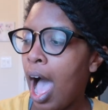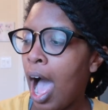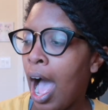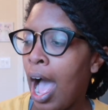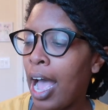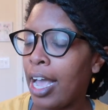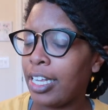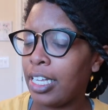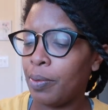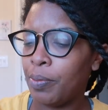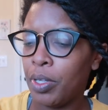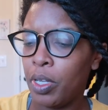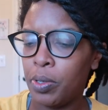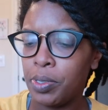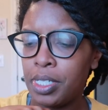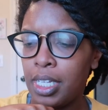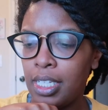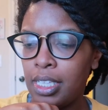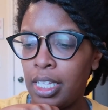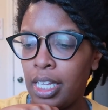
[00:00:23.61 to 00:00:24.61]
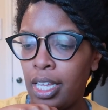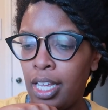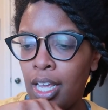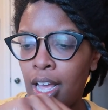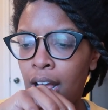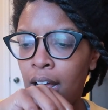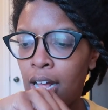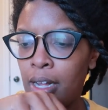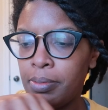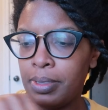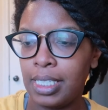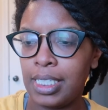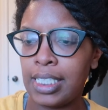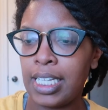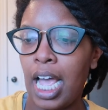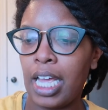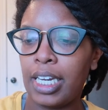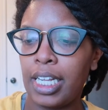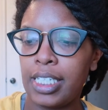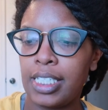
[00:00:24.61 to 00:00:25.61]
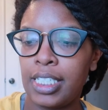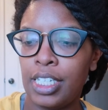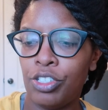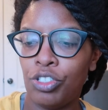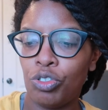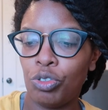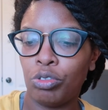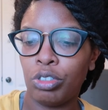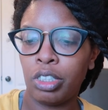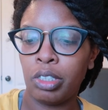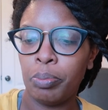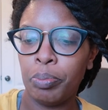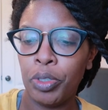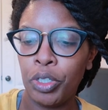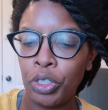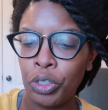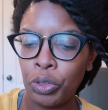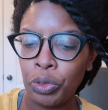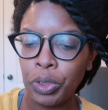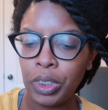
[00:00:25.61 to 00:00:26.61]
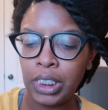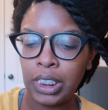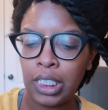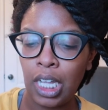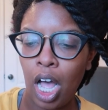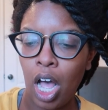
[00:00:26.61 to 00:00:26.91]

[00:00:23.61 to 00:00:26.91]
i am using the um, design essentials mousse